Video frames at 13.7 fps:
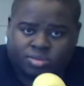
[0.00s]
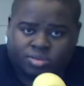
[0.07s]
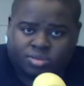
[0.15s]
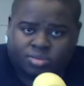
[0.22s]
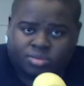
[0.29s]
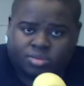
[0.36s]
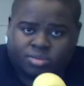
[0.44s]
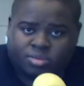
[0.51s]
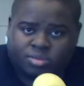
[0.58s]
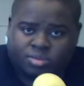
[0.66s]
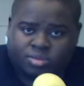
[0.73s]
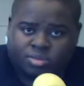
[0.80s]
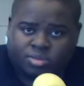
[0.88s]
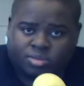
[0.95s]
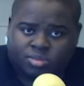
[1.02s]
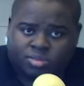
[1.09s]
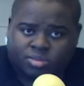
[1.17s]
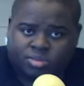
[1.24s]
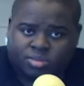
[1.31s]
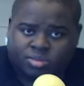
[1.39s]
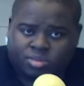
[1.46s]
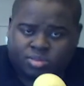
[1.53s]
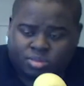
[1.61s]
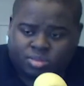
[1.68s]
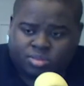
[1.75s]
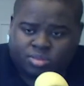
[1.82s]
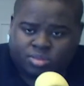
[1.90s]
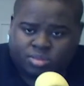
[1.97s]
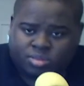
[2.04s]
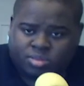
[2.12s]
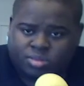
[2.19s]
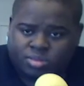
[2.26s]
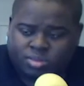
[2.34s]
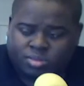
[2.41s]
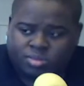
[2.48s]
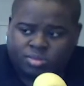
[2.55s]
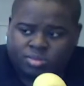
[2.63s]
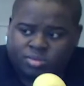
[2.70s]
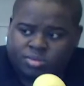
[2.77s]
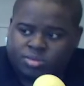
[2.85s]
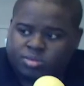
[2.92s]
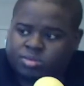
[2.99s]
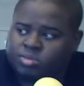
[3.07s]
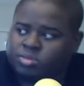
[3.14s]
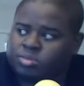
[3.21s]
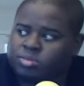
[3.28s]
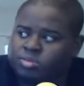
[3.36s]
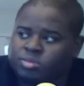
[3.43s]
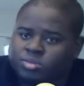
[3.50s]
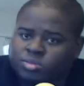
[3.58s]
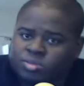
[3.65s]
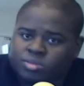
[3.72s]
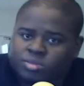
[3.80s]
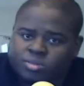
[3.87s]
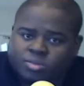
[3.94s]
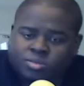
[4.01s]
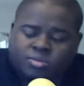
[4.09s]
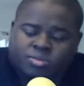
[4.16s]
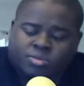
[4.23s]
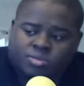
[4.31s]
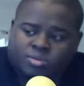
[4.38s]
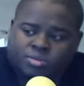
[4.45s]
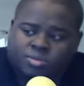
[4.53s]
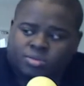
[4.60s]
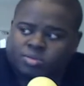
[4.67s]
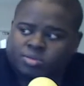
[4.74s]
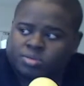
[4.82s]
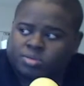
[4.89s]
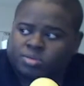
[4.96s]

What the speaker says: [no speech]